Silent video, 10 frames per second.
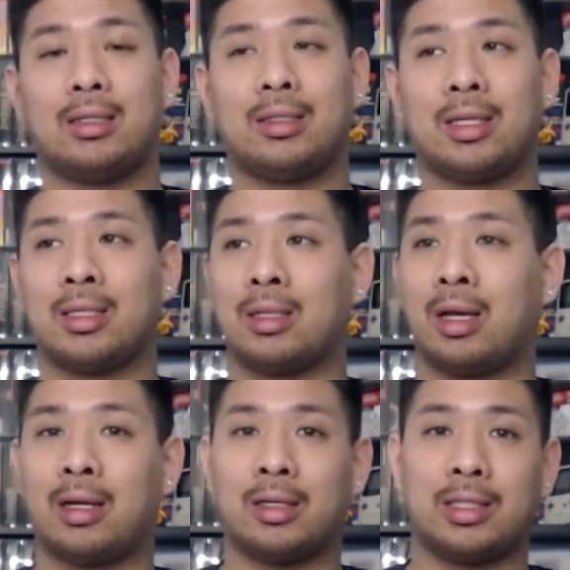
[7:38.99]
Does a
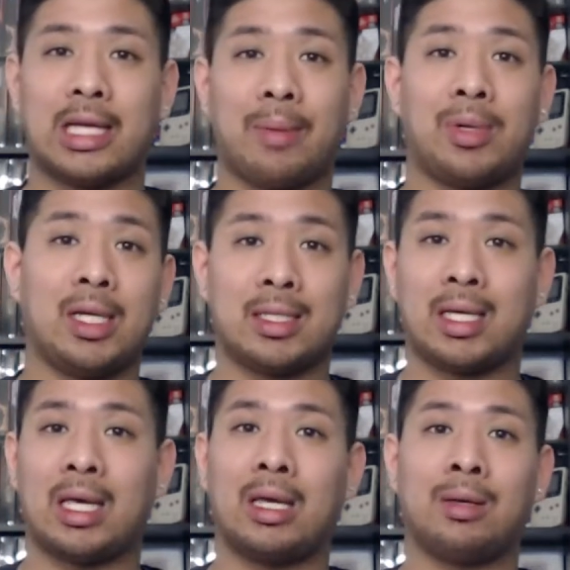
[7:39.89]
lot of Japanese
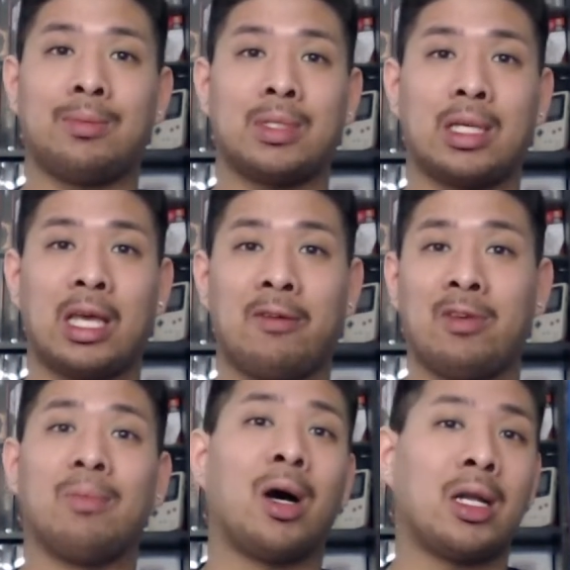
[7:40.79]
games,
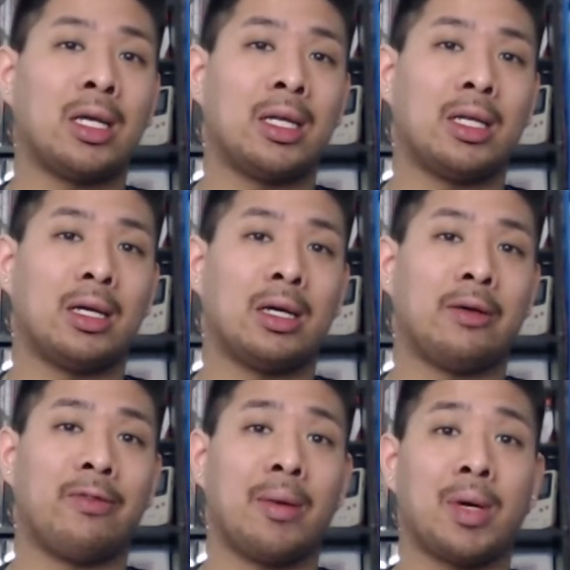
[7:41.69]
AV modded,
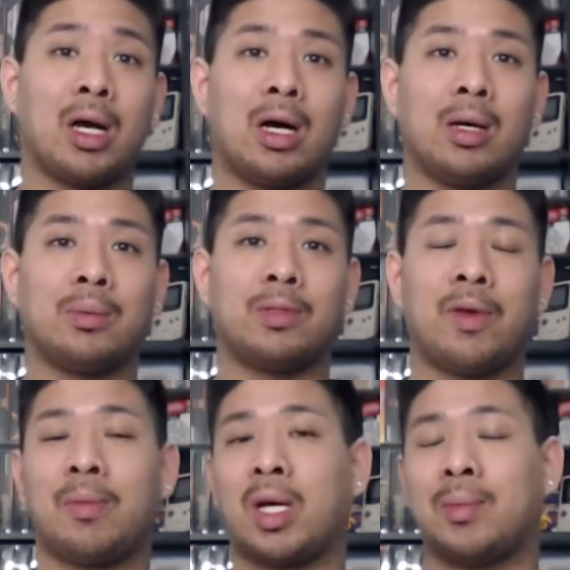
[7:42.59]

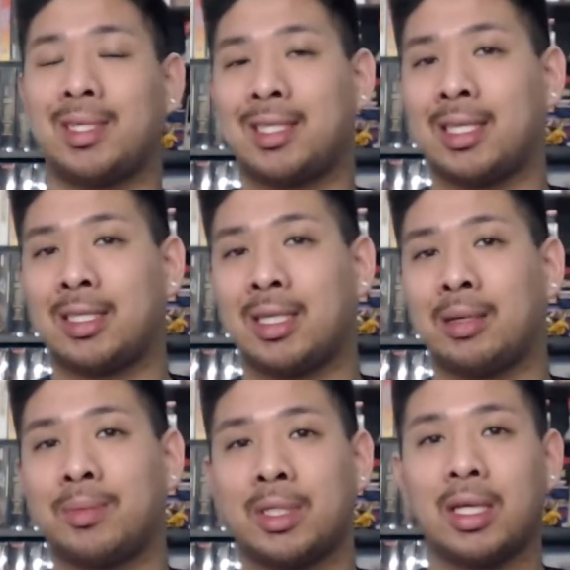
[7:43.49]
Famicom disk
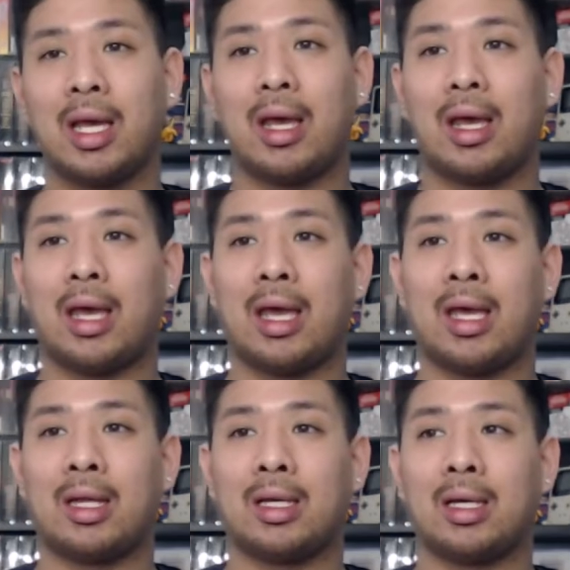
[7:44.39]
systems,
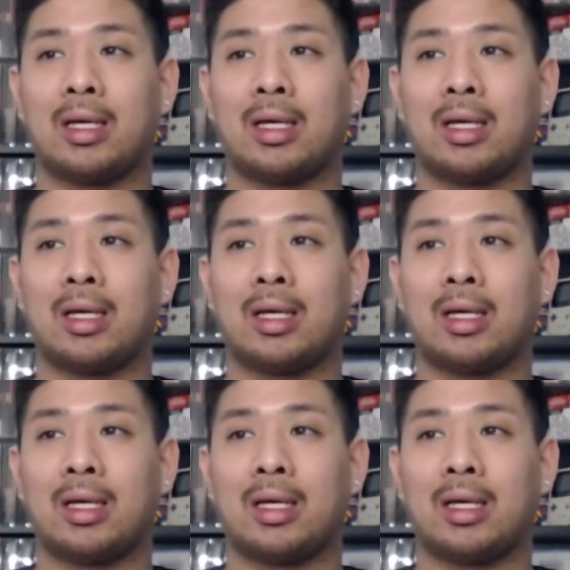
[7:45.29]
and